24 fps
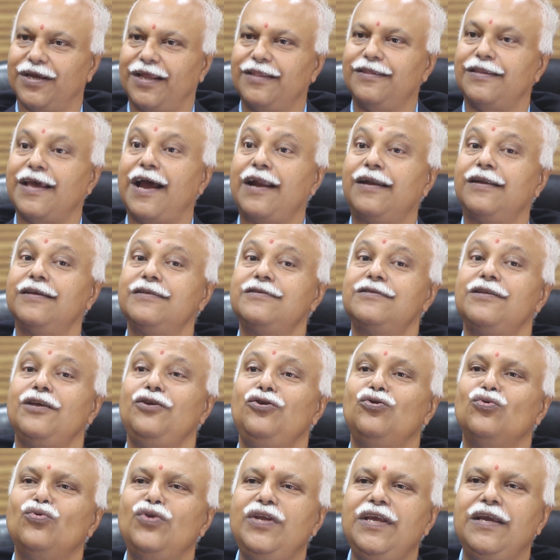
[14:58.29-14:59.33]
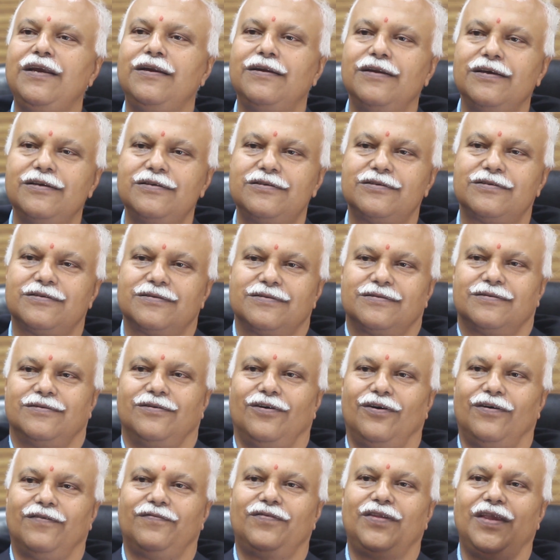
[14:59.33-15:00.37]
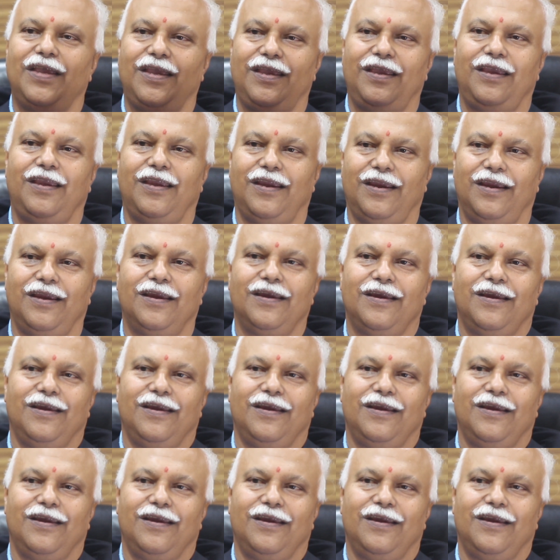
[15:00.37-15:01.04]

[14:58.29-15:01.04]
and that is the uniqueness of the,